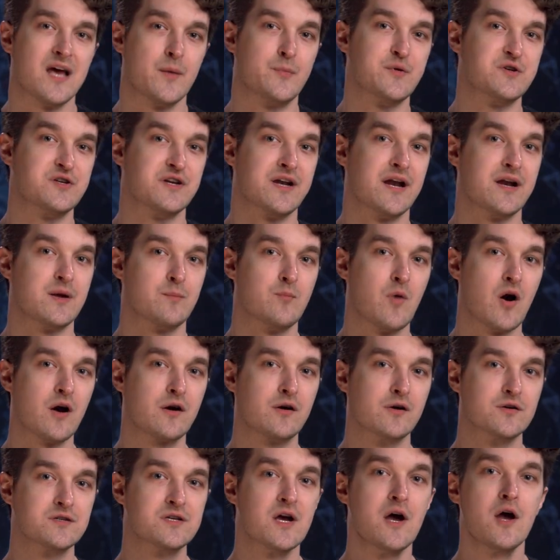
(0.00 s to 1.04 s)
epigenetic
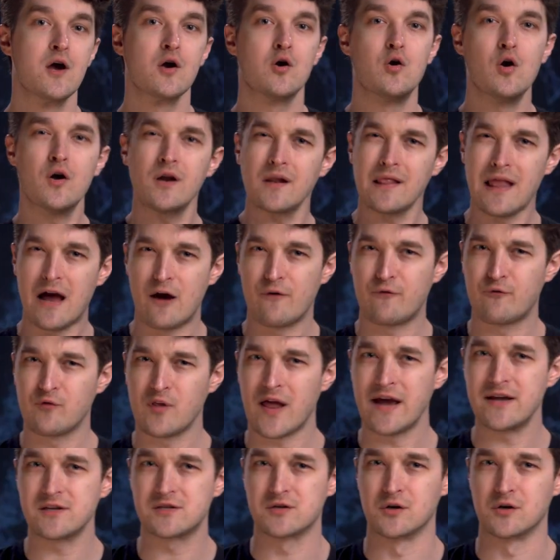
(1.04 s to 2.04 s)
markers, could allow flight